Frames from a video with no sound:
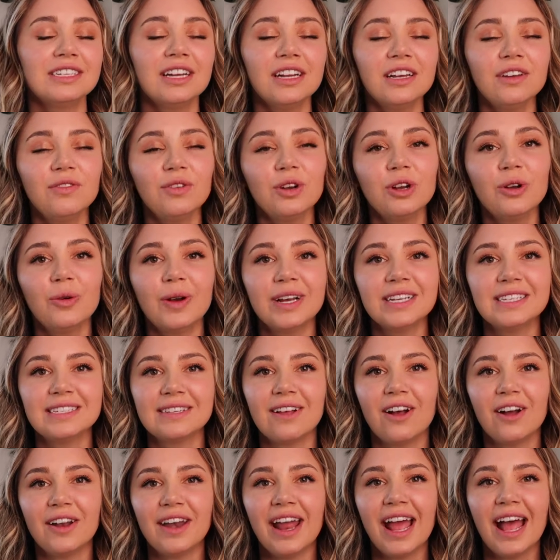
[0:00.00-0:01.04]
a ton of requests
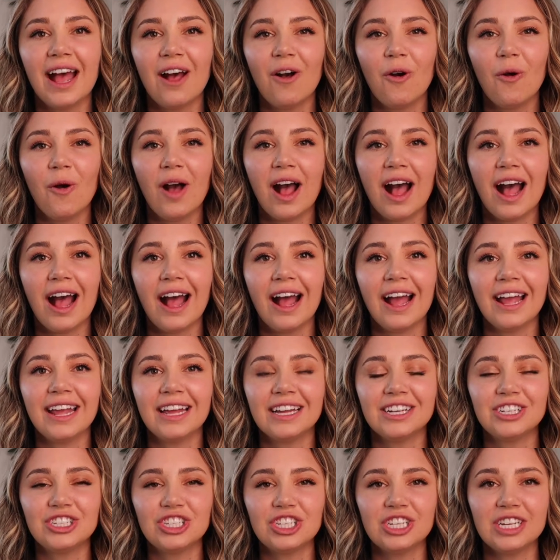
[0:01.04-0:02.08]
on how I
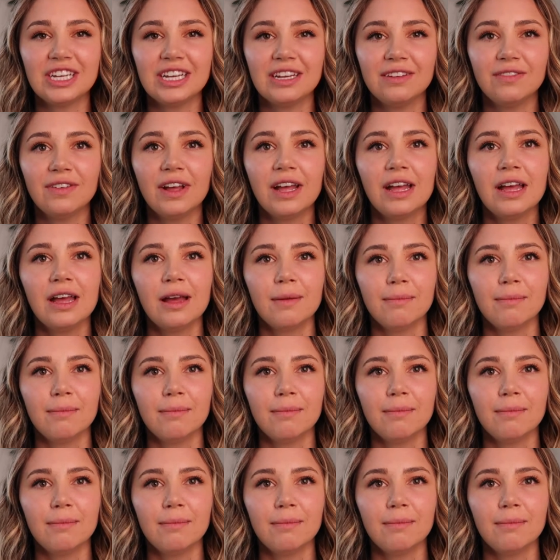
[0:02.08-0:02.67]
achieve